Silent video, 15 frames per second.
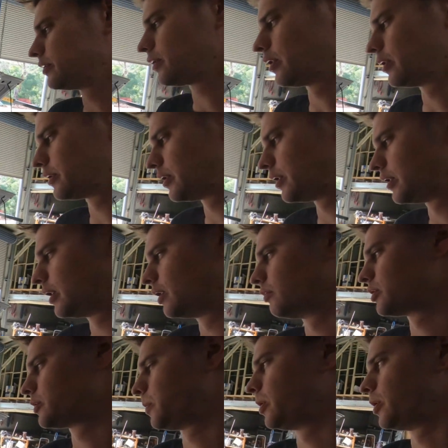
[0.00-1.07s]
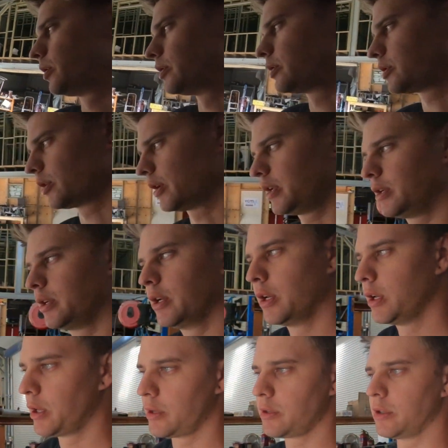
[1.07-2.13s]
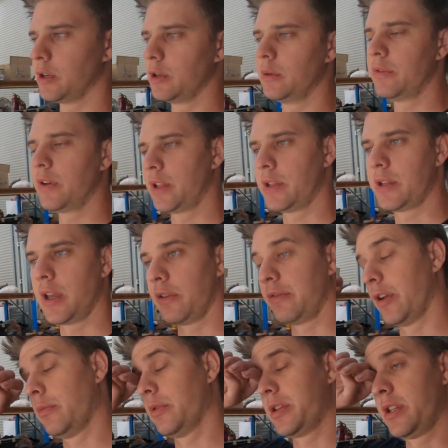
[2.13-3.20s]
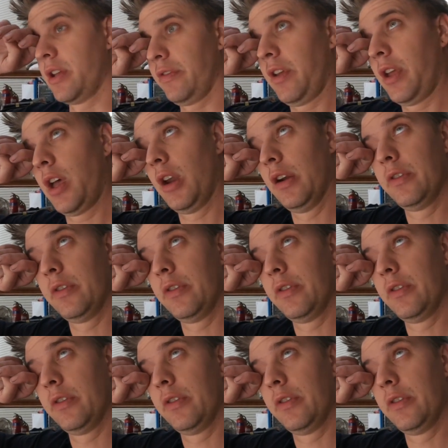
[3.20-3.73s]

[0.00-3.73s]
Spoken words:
got this idea, he wants to put it on the street. So we've had to take a fair bit of stuff out of